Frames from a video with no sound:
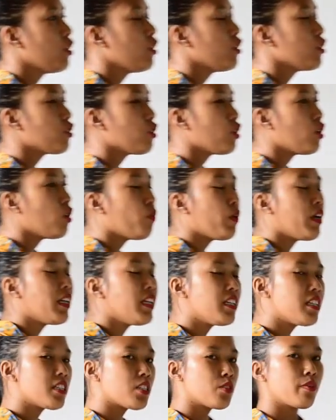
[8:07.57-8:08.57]
So
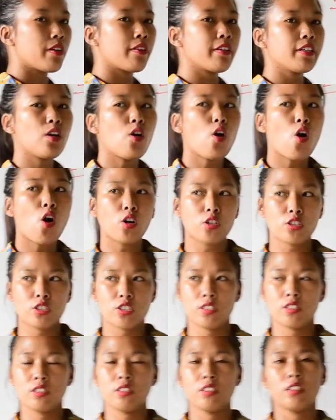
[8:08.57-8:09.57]
when it is very hot
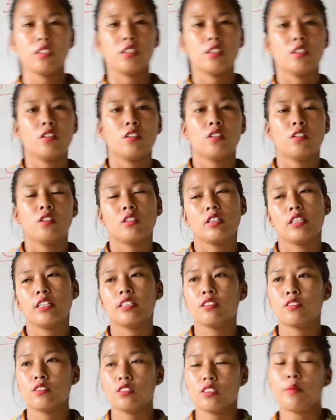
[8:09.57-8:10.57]

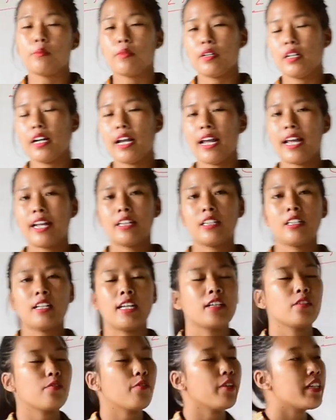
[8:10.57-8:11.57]
in summer and
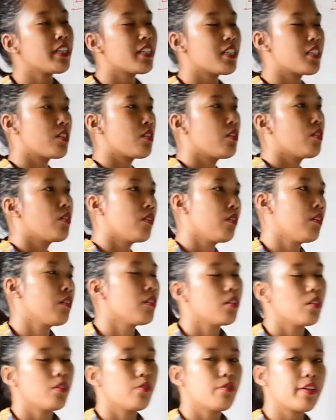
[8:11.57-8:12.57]
like when it is
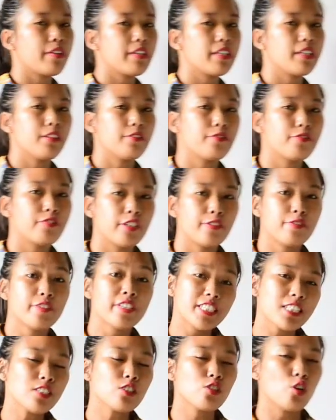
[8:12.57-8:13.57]
very
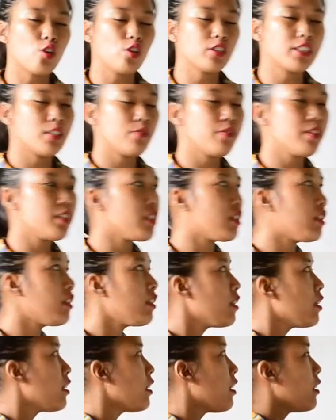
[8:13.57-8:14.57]
freezing cold in winter,